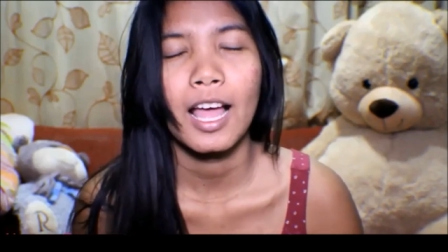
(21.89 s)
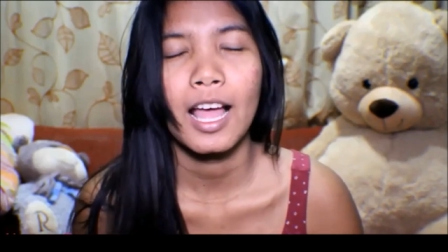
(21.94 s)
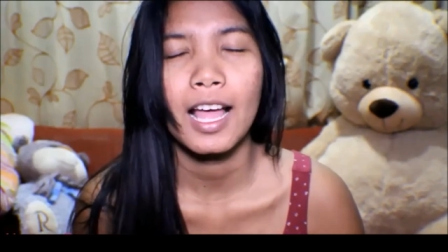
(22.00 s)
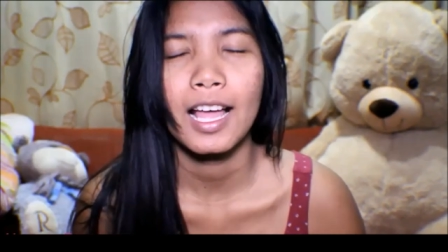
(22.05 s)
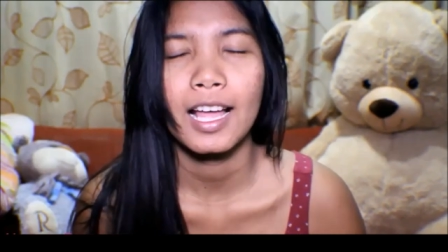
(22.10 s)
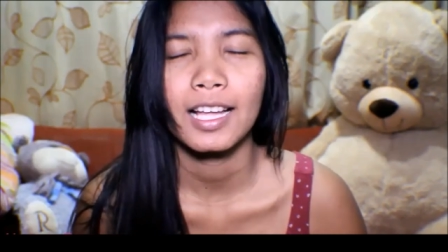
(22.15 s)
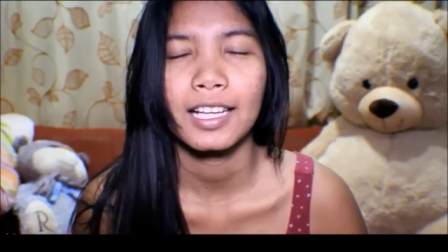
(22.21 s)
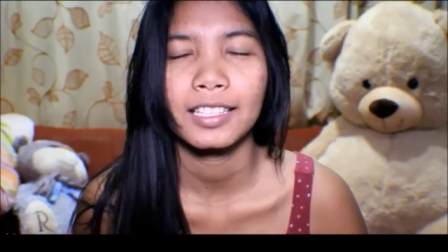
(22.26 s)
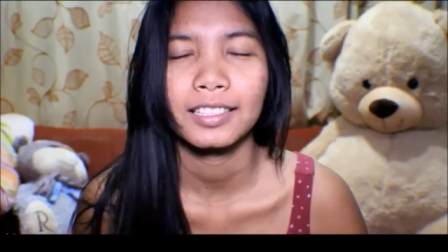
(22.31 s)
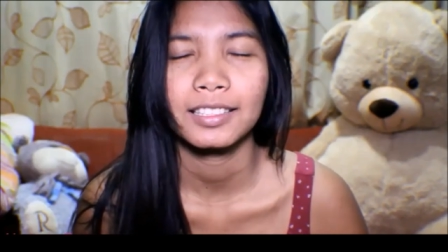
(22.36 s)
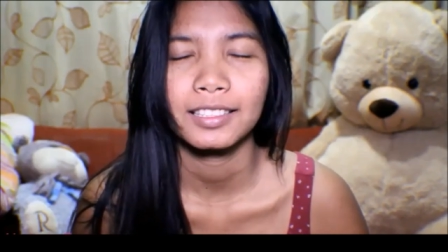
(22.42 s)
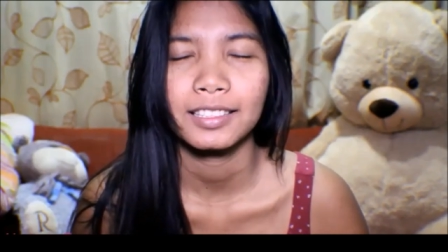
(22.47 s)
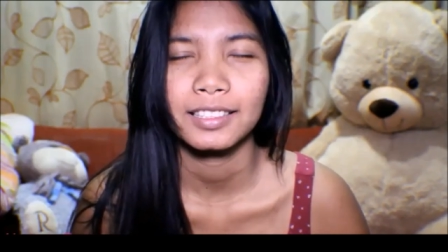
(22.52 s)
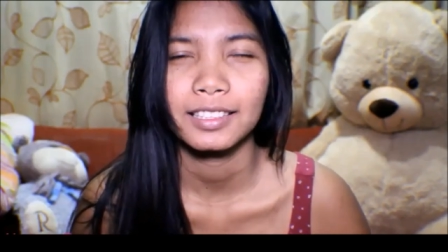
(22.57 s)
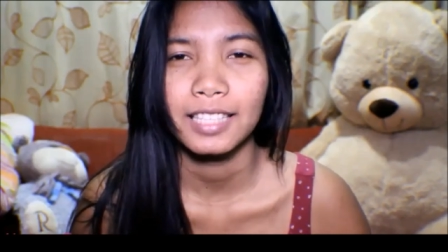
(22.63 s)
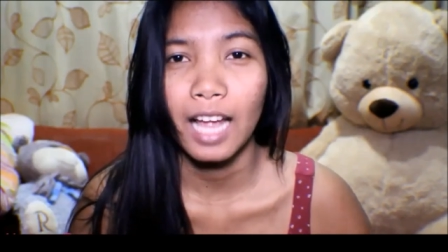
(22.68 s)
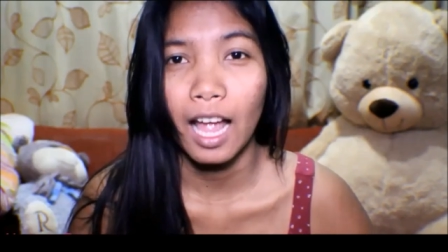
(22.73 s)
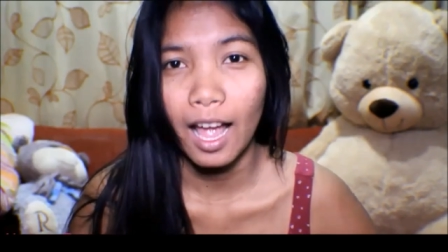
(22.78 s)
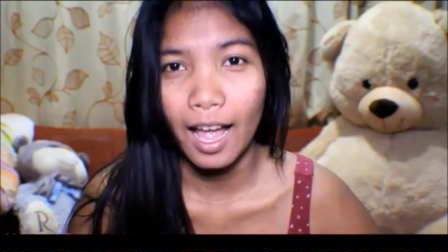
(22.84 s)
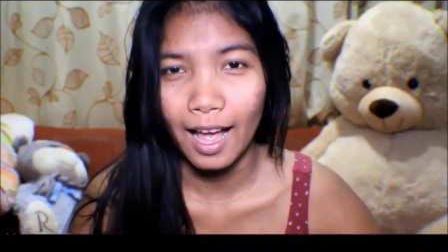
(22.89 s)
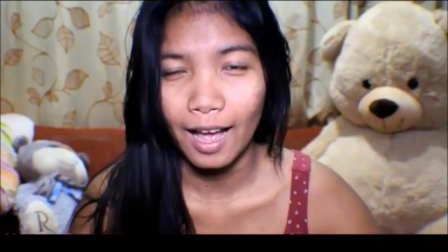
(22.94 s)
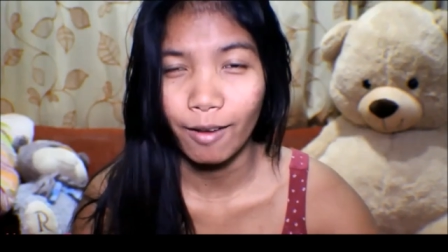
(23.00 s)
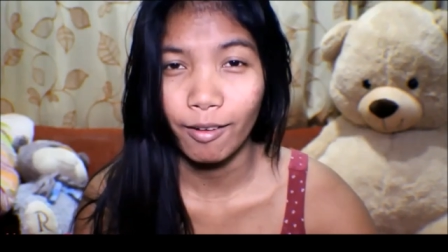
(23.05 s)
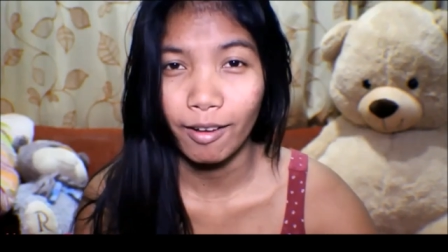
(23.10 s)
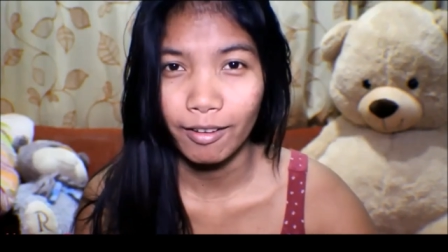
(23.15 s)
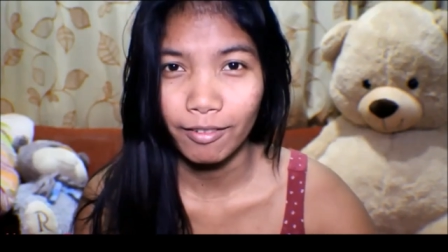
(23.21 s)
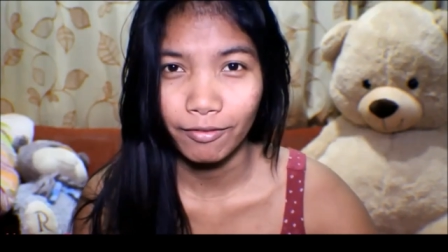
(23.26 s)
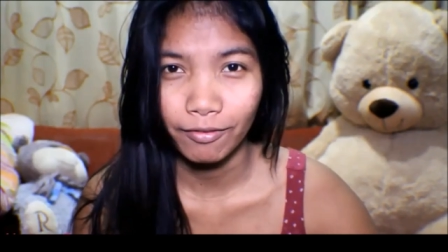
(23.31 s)
and
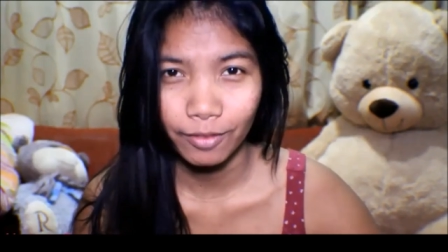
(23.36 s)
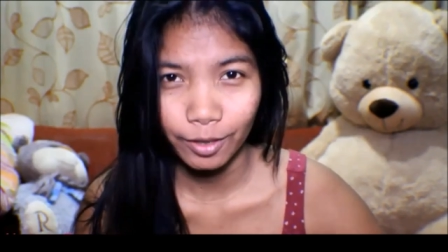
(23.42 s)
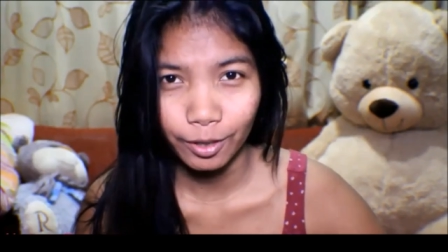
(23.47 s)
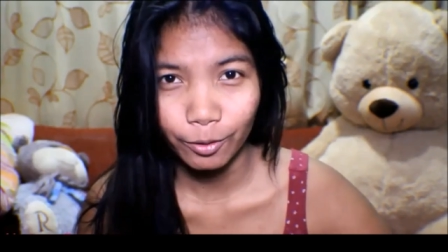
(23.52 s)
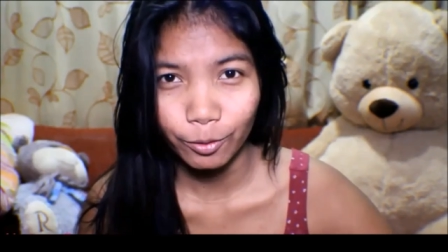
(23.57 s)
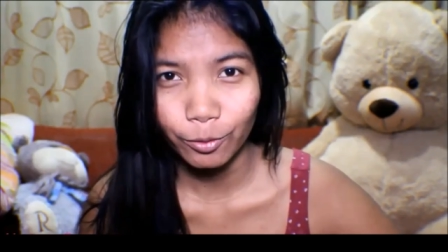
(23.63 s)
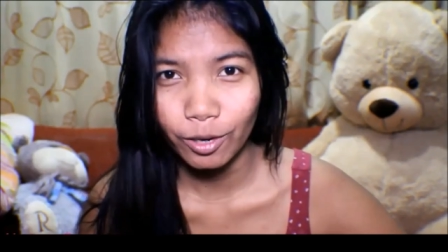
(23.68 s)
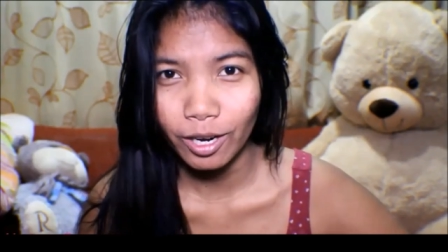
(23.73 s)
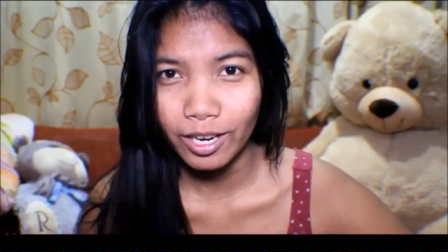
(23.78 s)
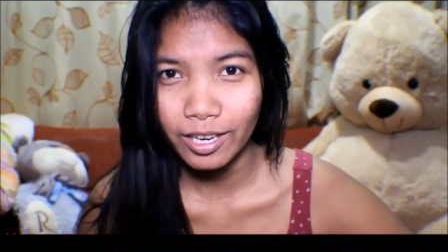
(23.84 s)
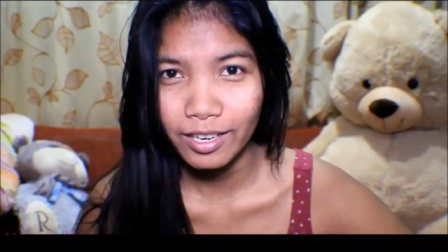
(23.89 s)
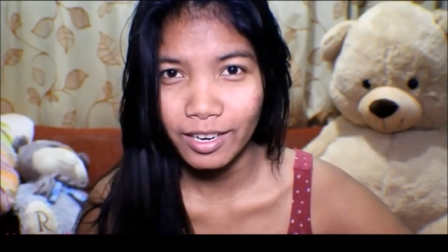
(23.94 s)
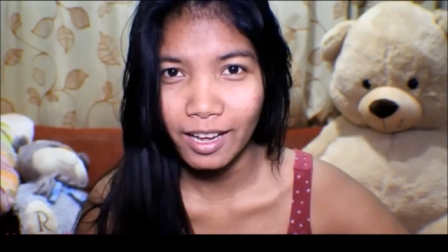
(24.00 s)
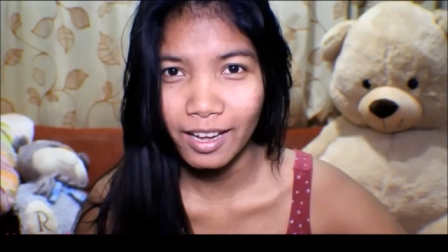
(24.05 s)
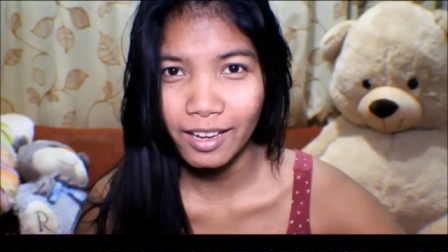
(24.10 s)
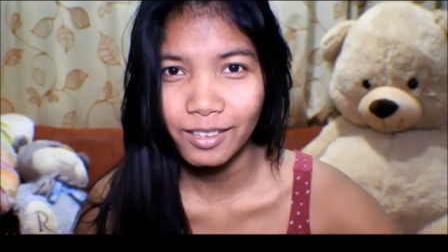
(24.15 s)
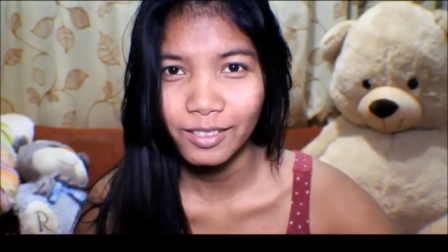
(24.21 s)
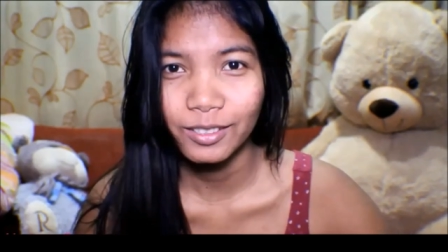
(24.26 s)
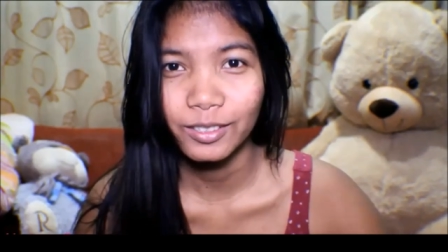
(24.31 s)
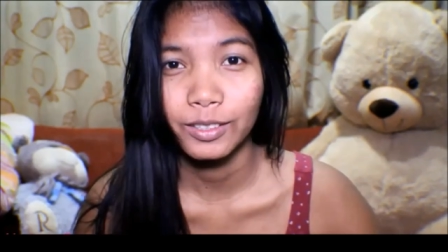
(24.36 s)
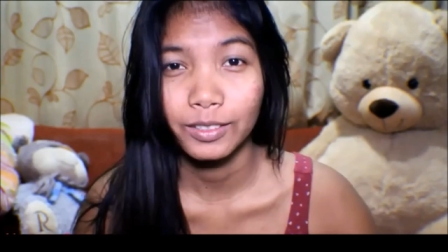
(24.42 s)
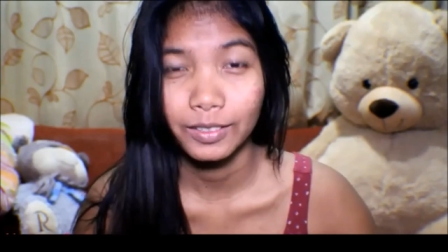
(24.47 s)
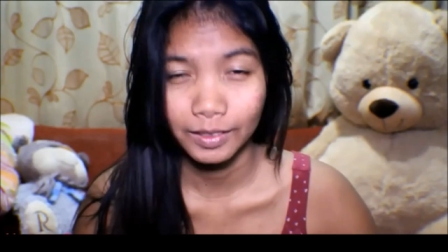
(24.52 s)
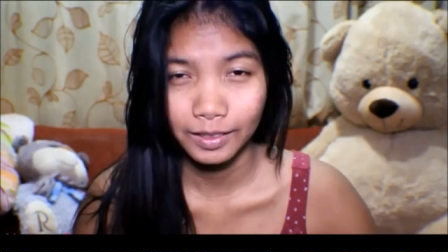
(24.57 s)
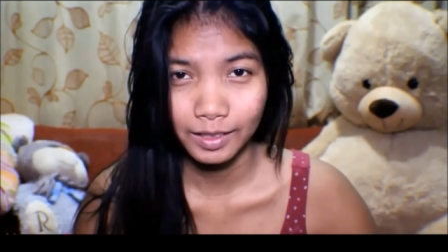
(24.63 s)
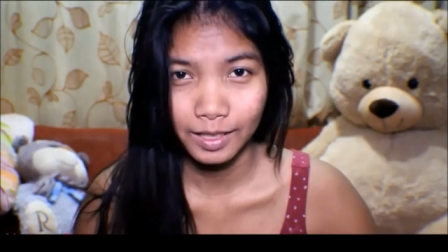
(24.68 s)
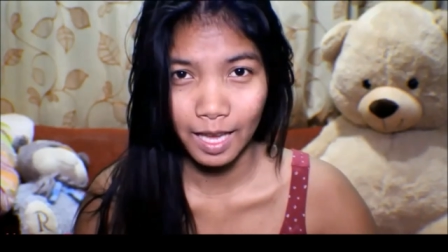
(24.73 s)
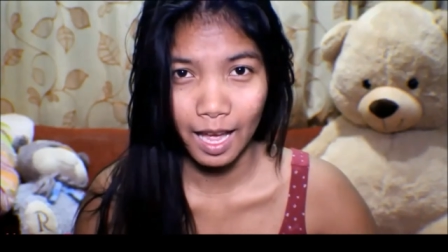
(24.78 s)
how I feel right now.
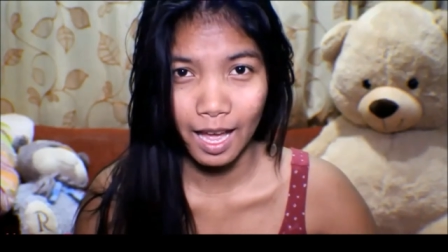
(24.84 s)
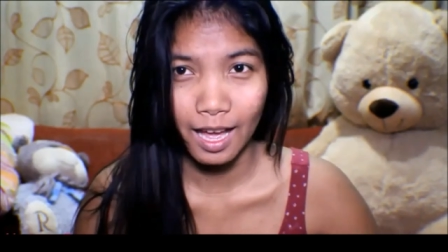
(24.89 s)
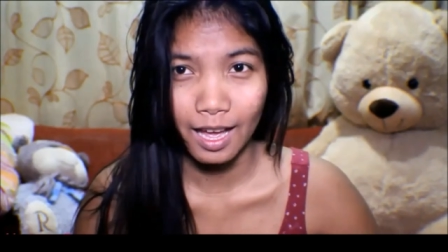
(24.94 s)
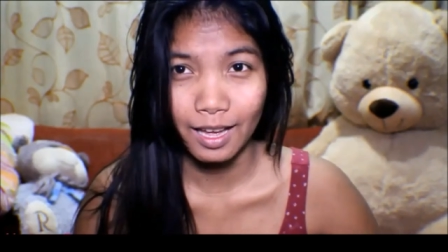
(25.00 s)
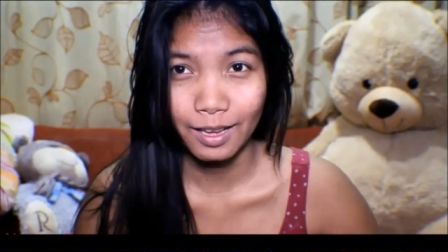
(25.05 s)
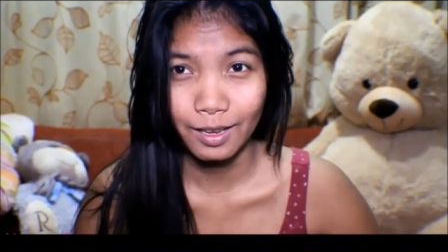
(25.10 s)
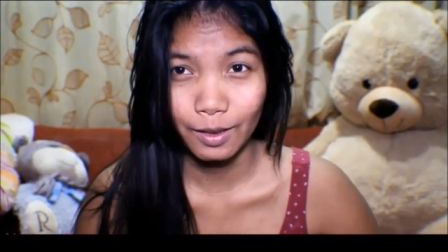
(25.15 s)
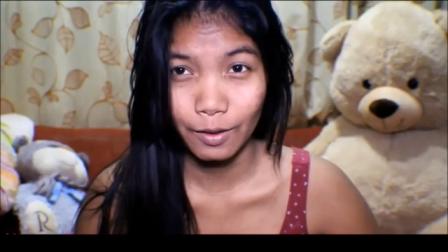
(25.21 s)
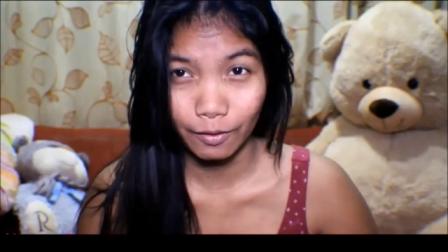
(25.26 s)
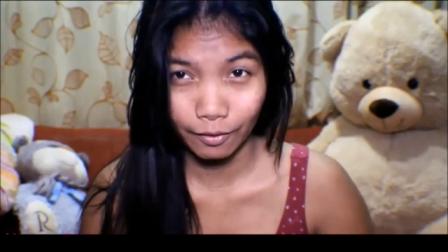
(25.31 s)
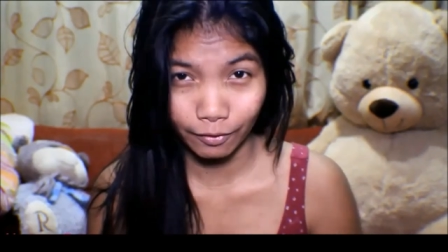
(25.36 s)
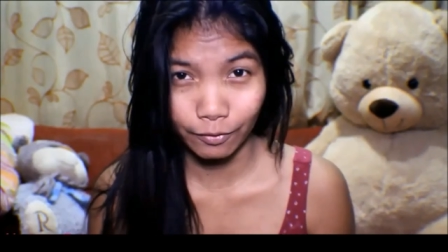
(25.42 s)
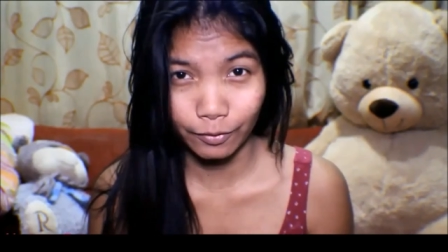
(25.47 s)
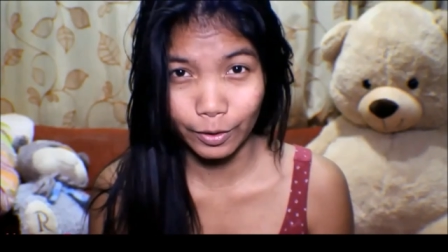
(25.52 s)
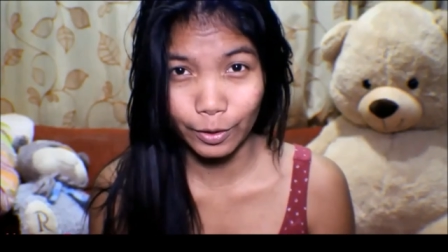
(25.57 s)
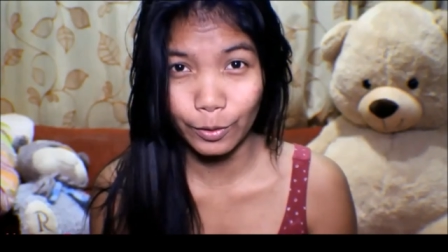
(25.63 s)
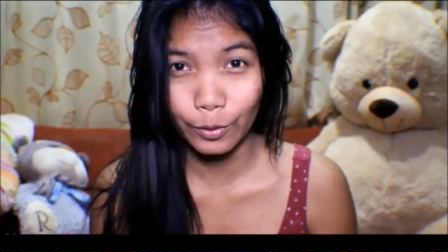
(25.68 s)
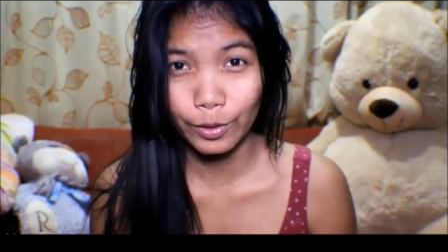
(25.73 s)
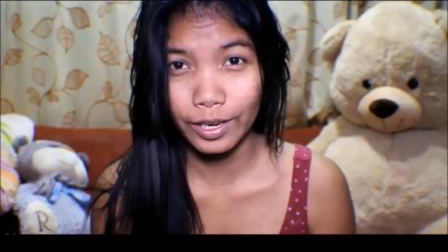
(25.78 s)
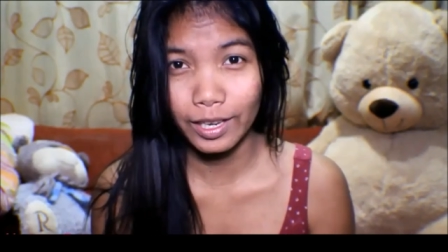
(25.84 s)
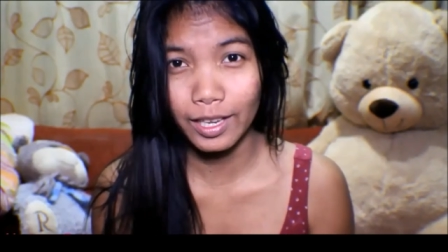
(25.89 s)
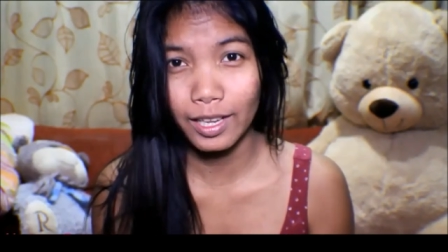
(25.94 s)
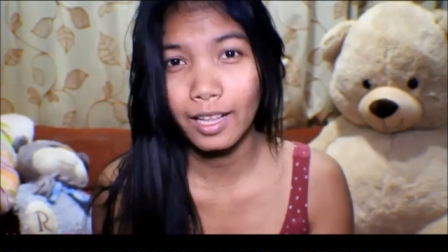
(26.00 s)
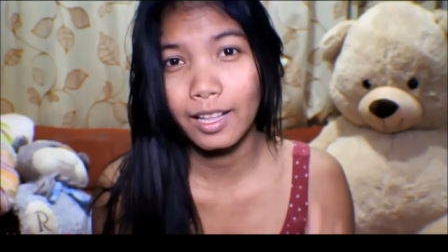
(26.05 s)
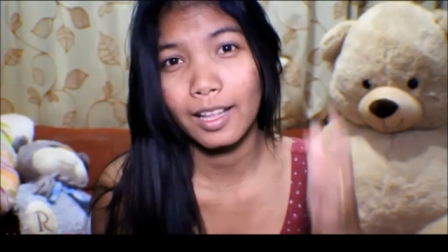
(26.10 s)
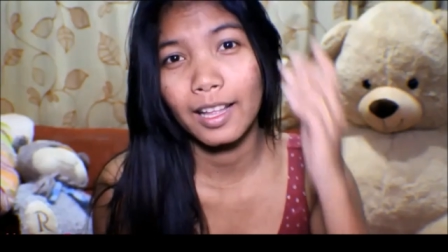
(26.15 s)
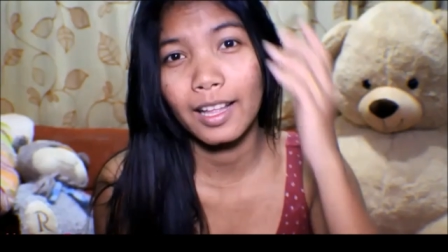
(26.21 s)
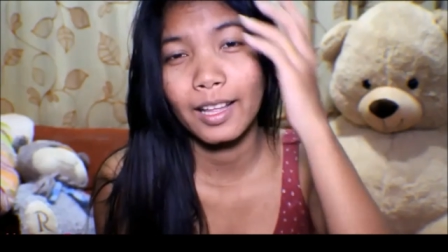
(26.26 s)
I feel it.